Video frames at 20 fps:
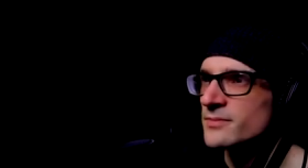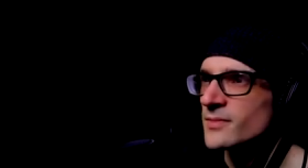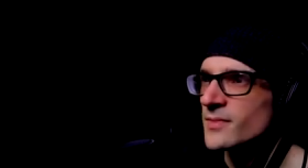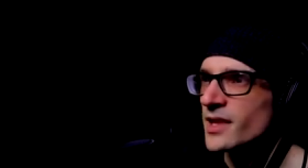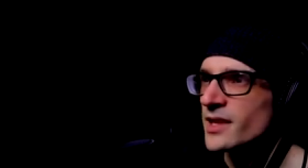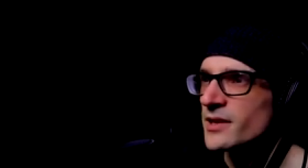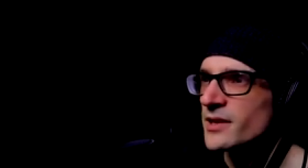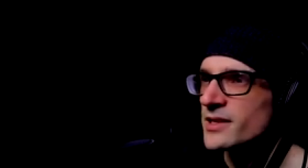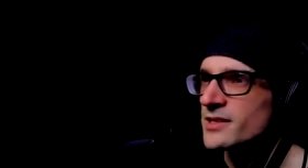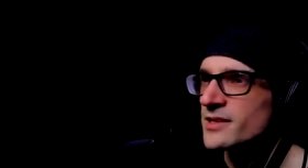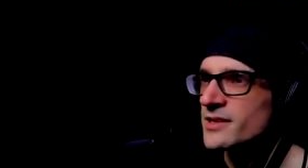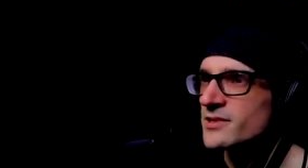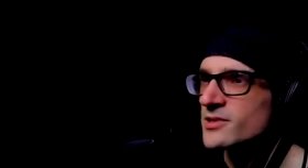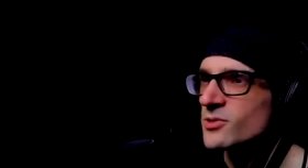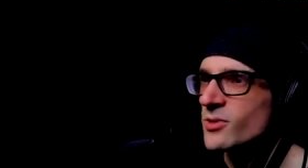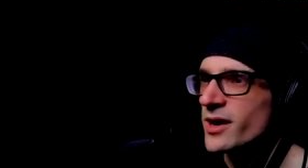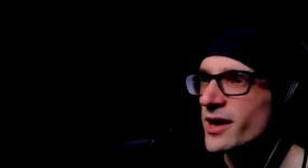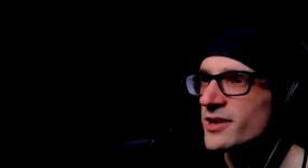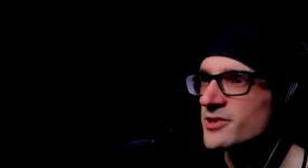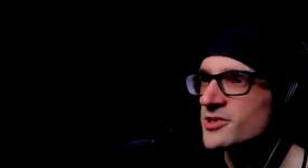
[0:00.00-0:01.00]
Like, it,
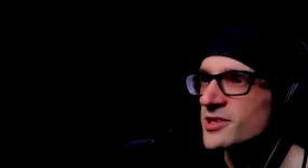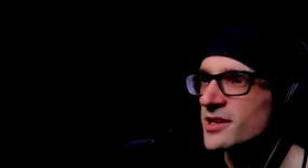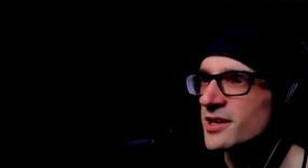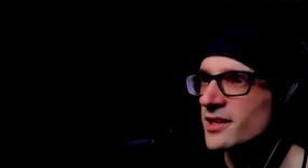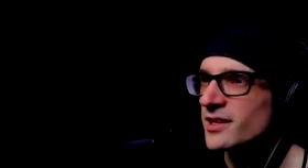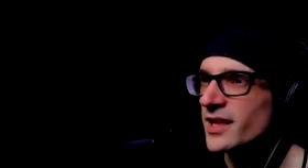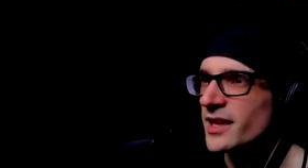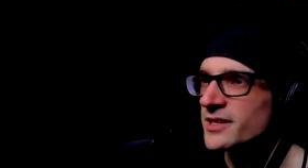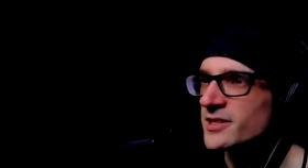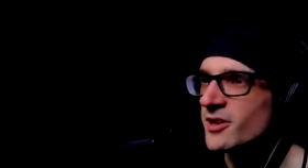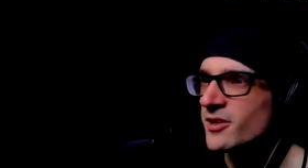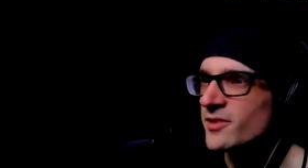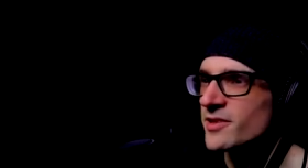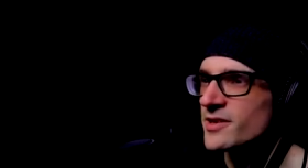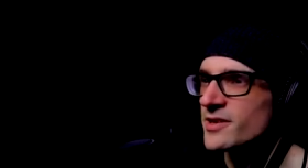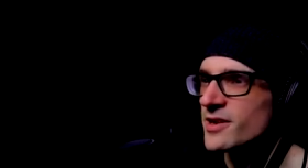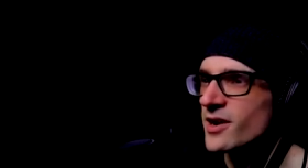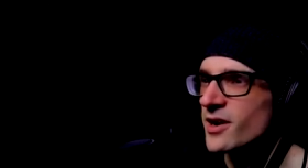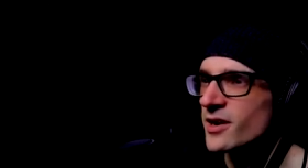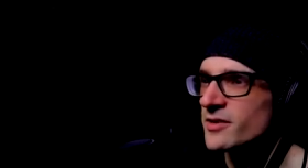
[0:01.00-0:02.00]
do I actually collect all the
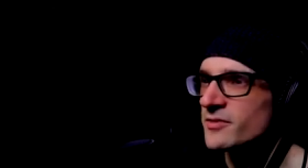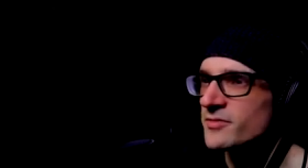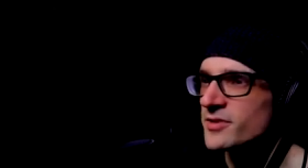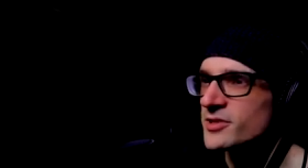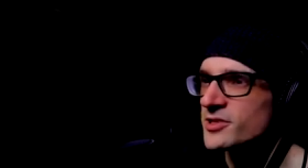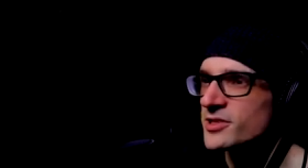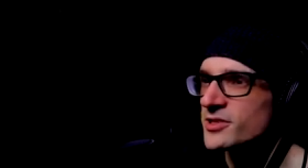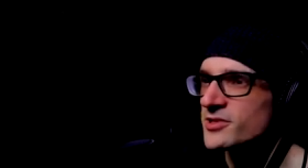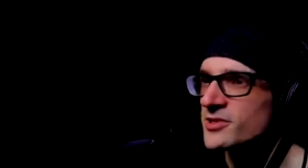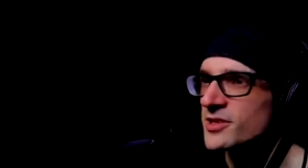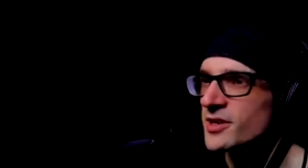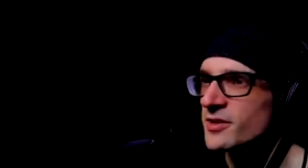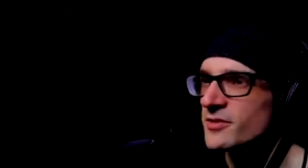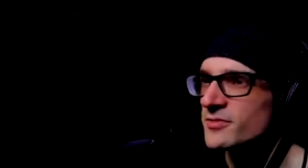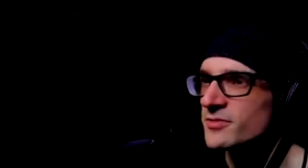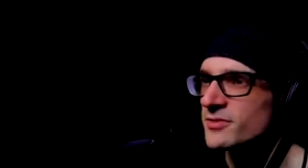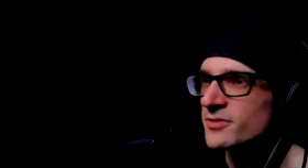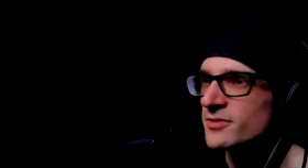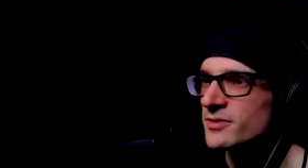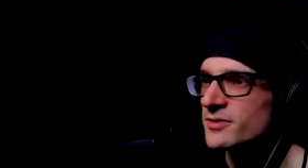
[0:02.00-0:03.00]
non-fishing stuff?